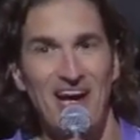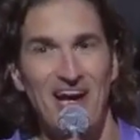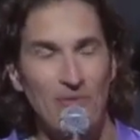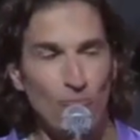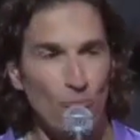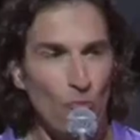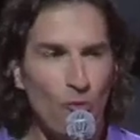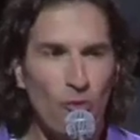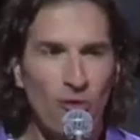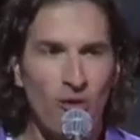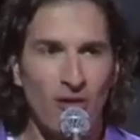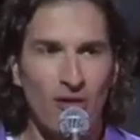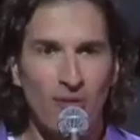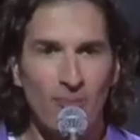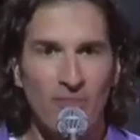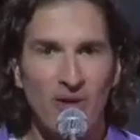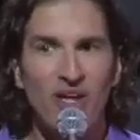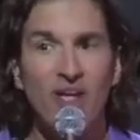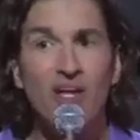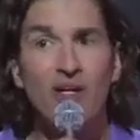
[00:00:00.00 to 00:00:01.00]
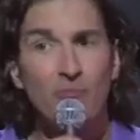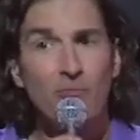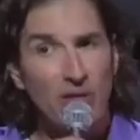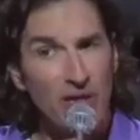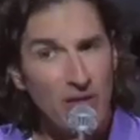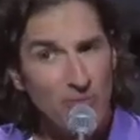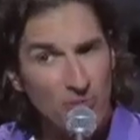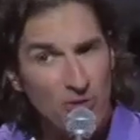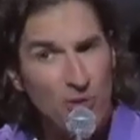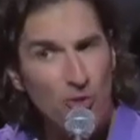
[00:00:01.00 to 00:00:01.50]
I'm warm,
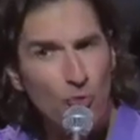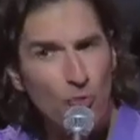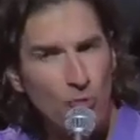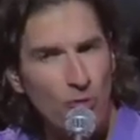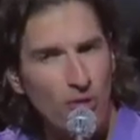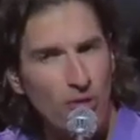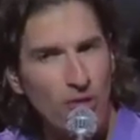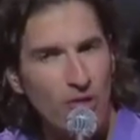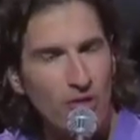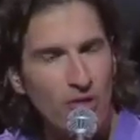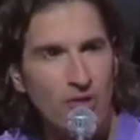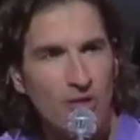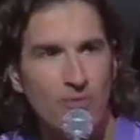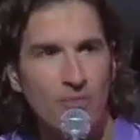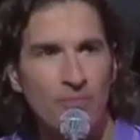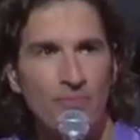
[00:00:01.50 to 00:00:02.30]
but I'm cool.